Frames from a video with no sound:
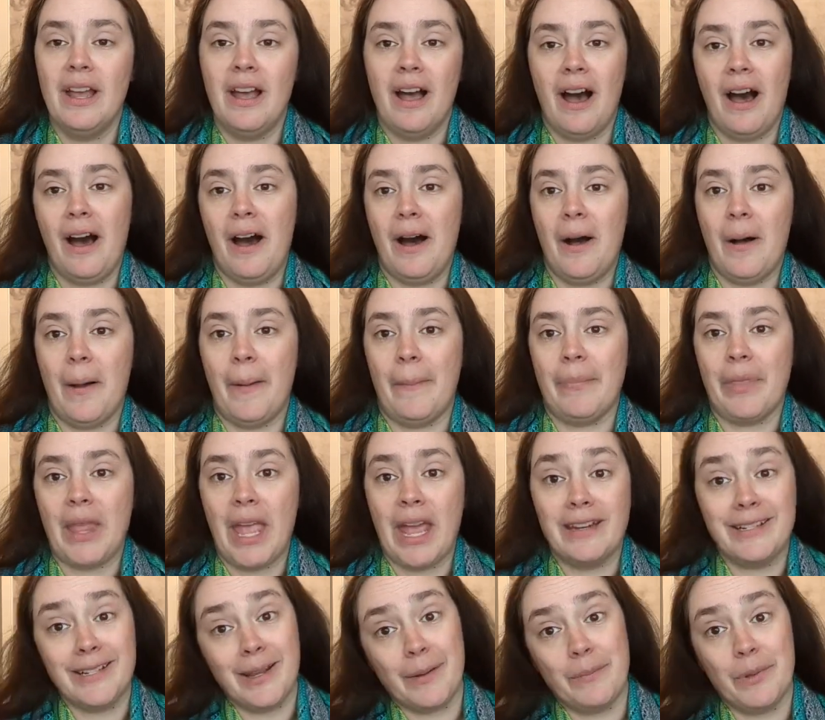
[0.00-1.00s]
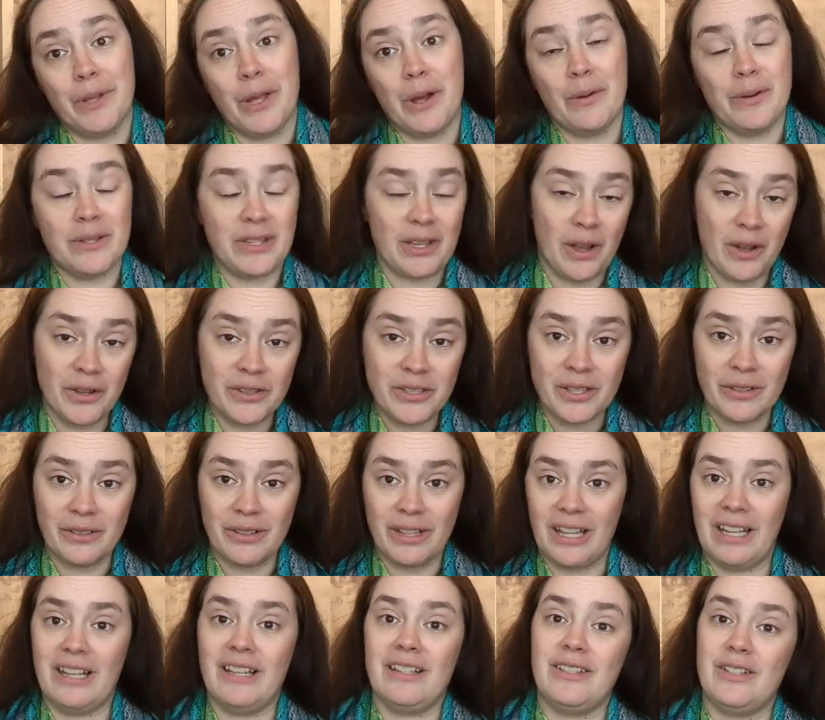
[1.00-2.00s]
And down below is also
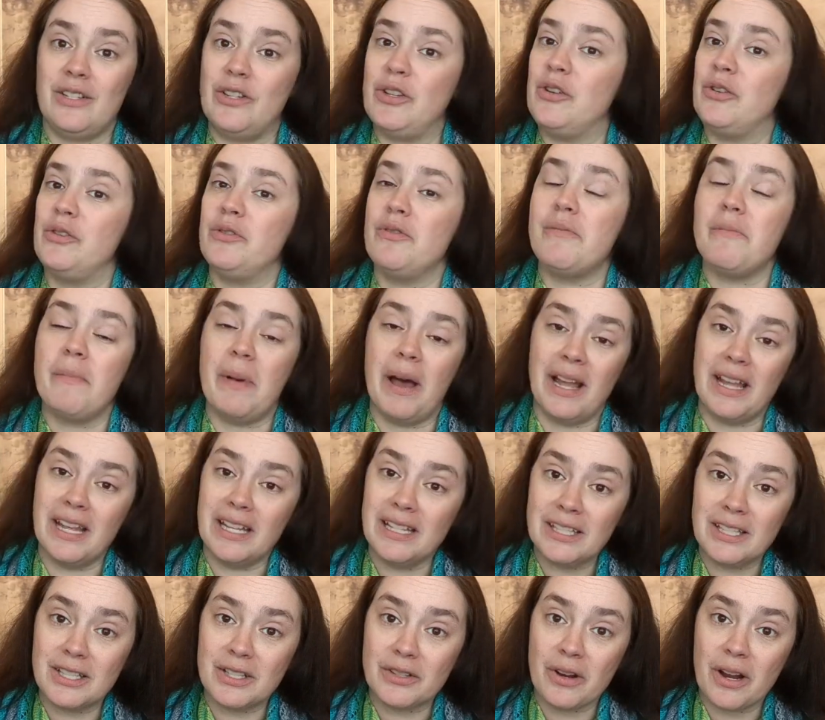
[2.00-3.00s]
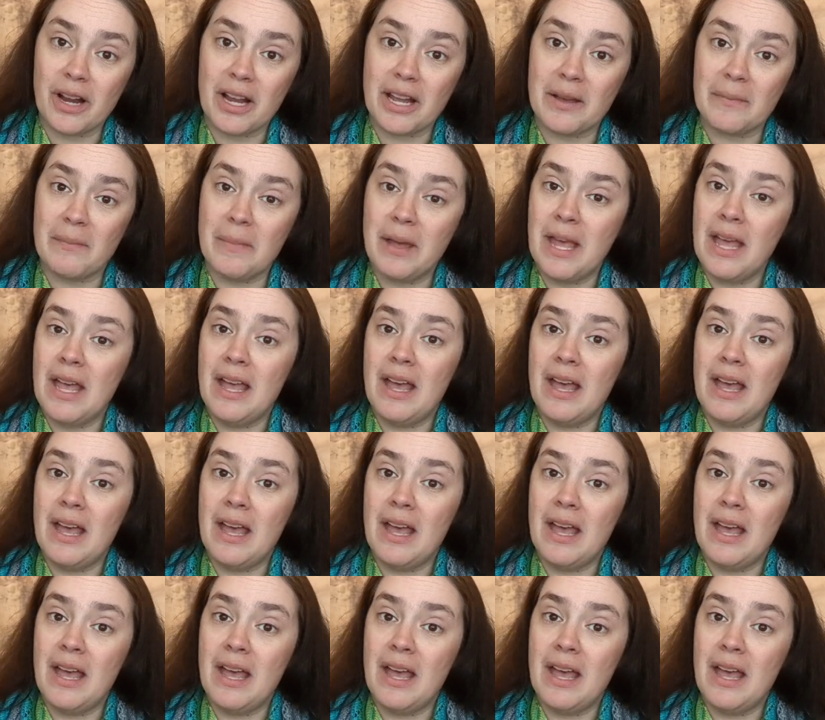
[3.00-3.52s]
links to my Instagram,